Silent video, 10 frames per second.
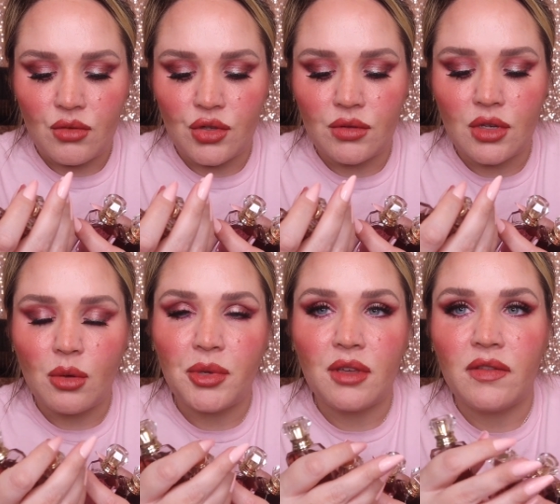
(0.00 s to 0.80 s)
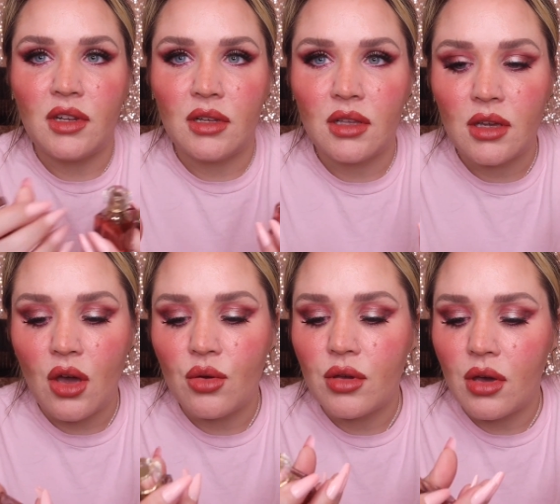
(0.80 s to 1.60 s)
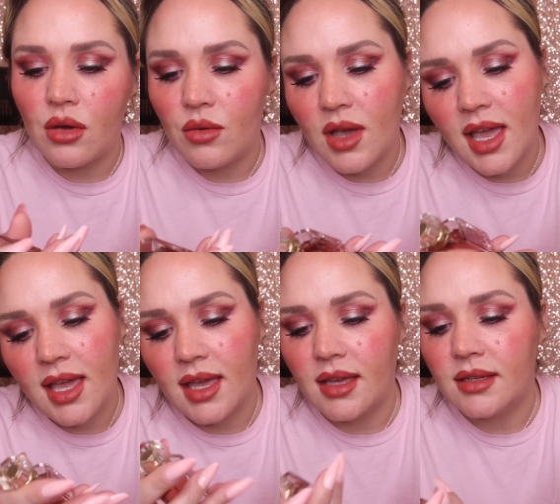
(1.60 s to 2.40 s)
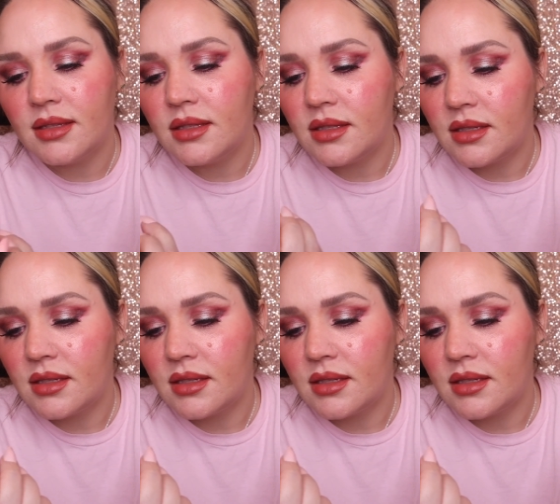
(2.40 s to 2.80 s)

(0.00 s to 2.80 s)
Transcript: Utopia Vanilla Cocoa, and